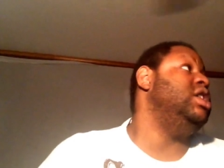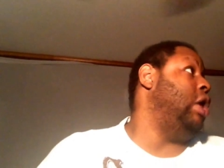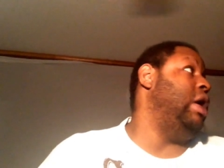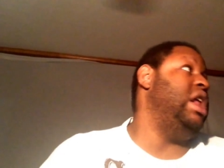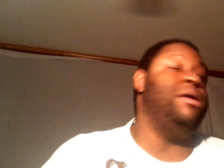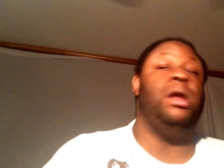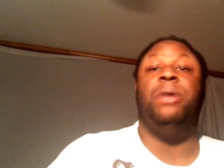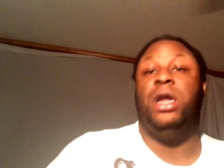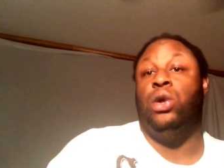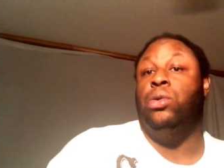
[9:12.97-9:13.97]
So if
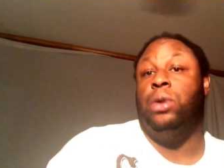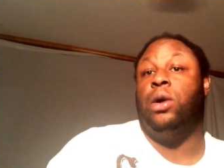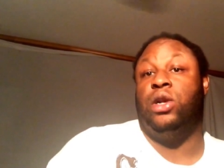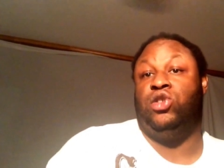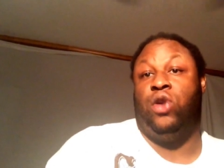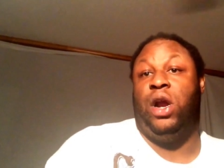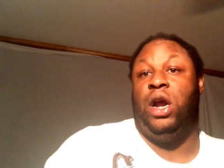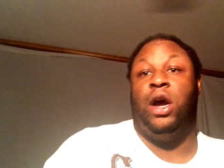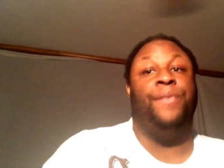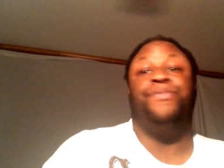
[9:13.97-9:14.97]
it do go to
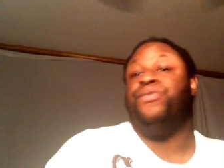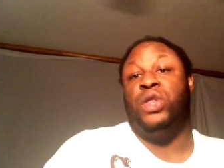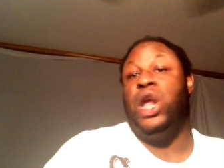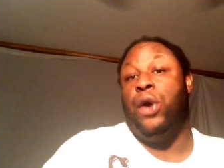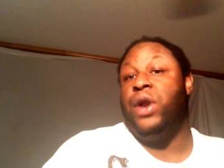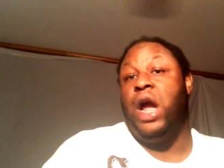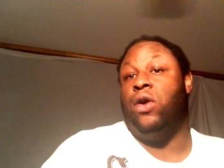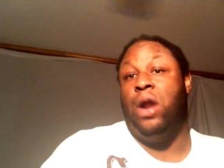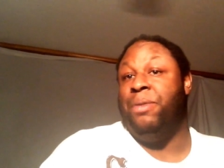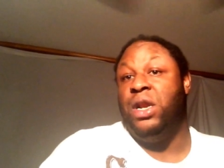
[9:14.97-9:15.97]
trial, they not
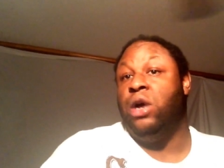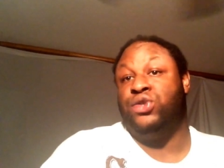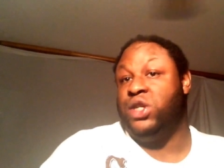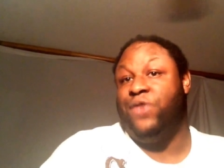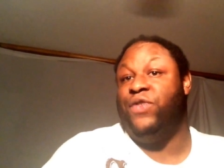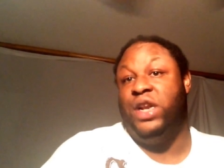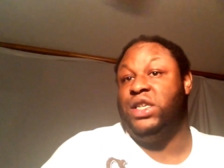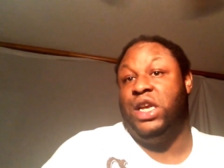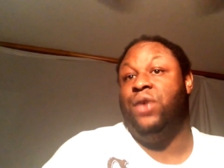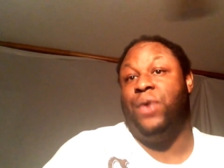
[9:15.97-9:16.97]
gonna be no justice for this
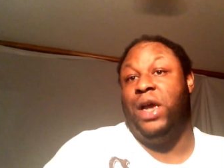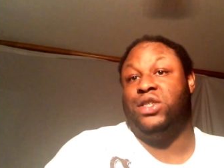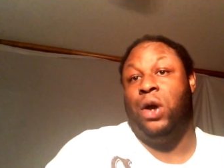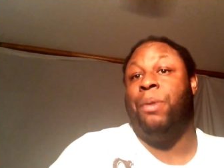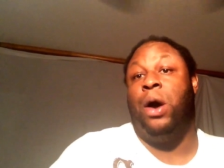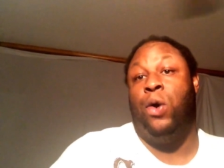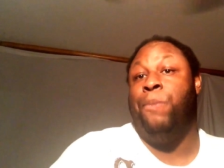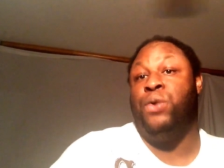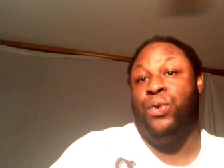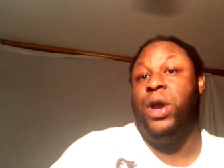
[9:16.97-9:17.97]
anyway. So I
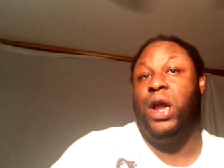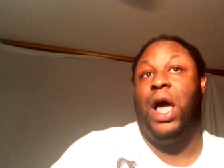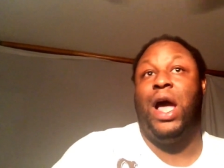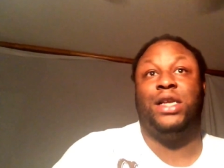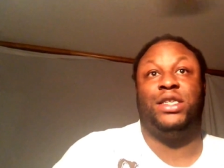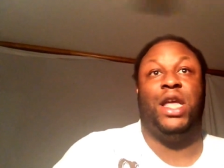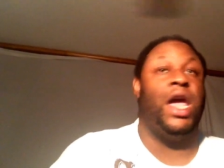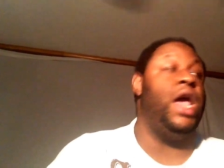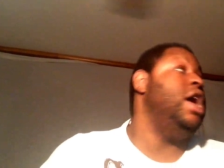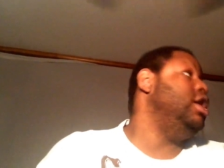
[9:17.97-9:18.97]
hope you realize
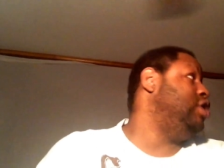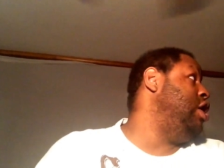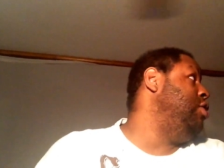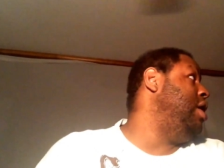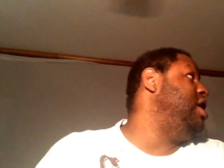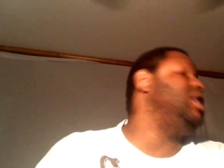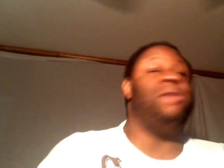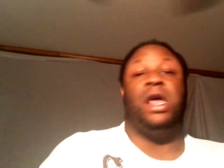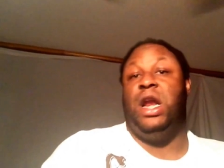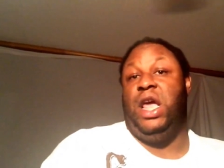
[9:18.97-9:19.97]
that. So you want this
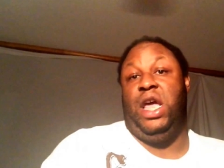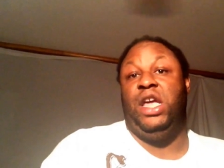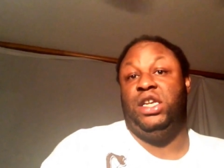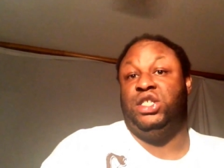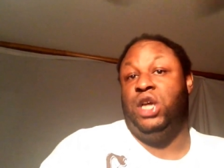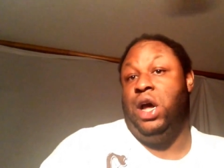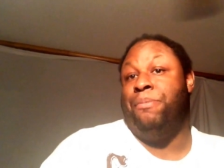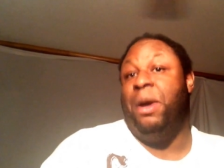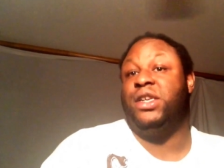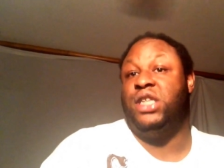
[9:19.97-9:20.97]
man to let his son
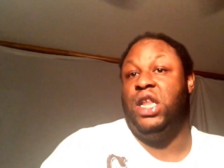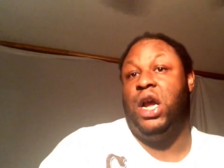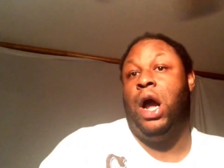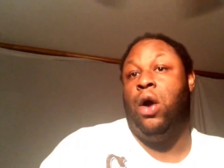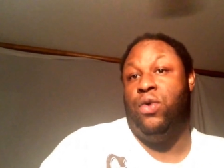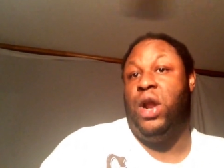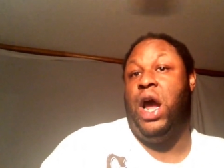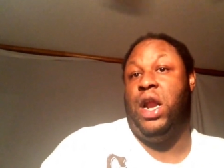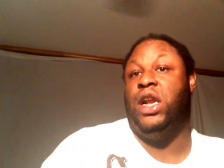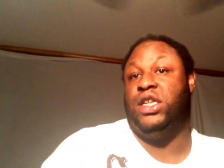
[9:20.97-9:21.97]
basically go on
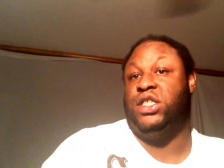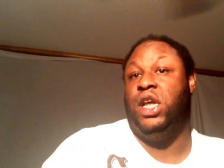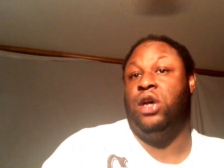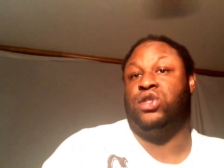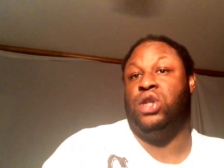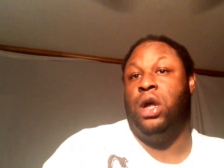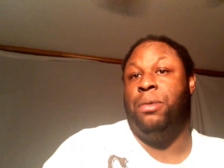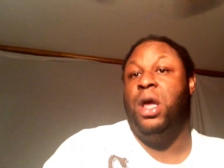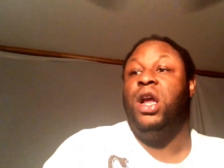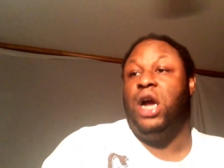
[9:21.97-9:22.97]
down in the system
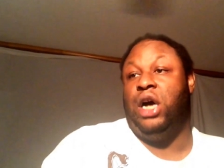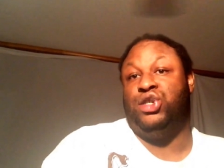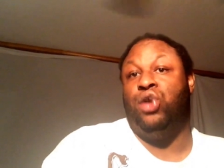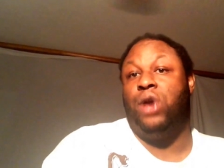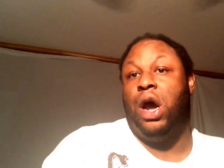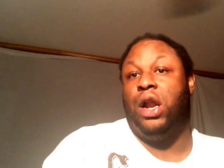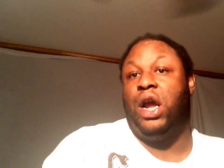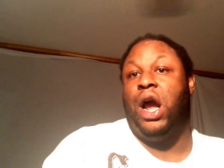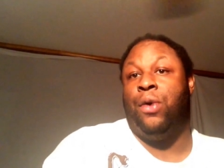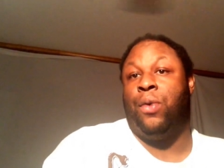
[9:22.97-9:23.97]
cause your daughter
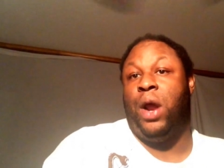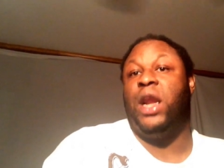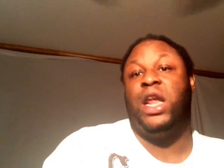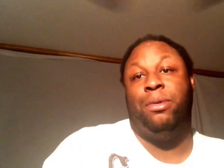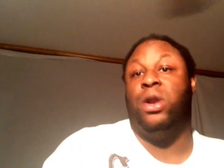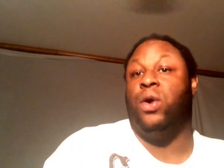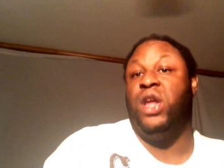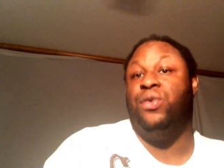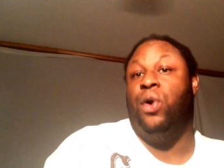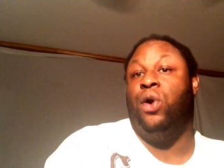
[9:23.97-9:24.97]
got right, even though
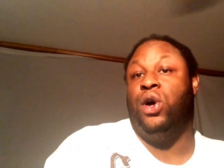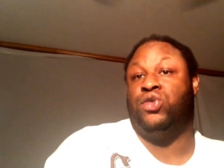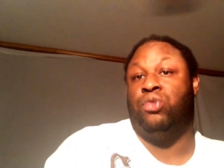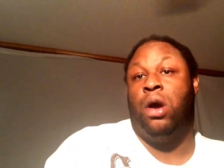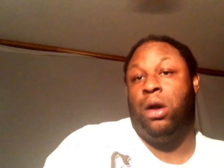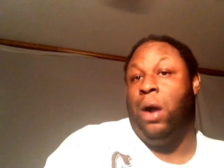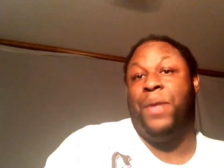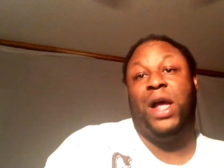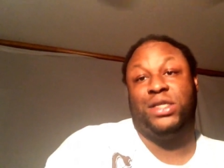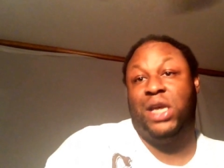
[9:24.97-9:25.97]
he was wrong. I'm
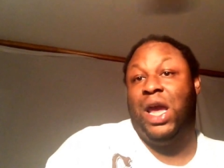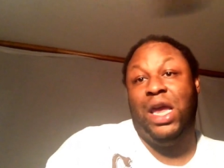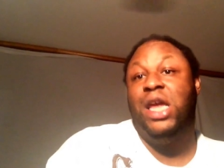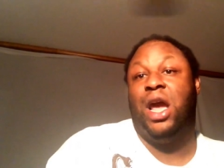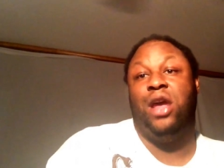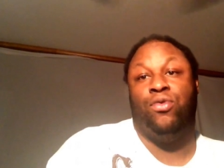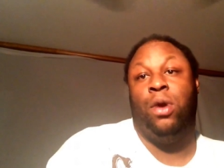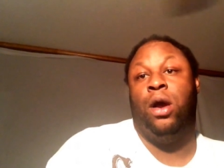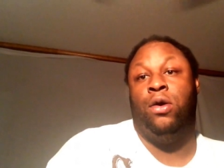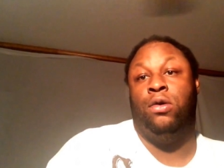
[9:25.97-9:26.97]
not saying he ain't
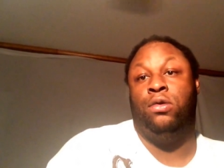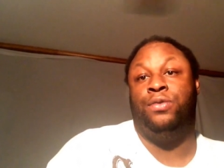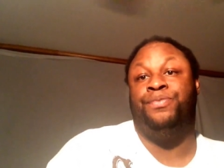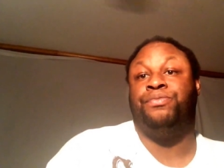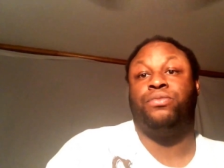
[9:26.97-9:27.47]
wrong